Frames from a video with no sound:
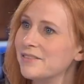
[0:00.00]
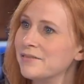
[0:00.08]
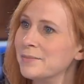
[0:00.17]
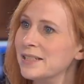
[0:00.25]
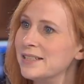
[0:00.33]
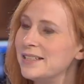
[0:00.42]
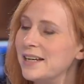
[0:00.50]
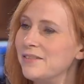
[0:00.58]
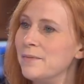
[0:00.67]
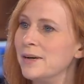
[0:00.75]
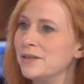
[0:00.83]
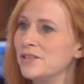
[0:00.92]
government
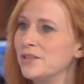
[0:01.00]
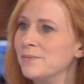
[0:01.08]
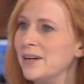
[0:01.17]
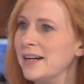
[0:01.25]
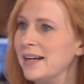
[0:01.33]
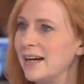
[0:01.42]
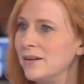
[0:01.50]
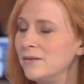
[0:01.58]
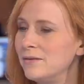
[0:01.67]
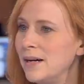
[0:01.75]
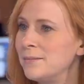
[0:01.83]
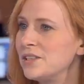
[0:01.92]
here in Belgium right now.
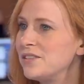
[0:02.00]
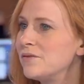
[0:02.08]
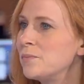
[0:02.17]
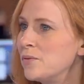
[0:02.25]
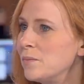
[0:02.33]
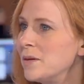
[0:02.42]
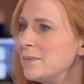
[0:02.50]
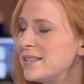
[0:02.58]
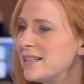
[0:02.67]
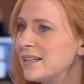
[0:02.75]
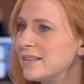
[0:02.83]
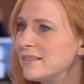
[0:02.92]
How much of a problem is
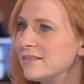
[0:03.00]
that?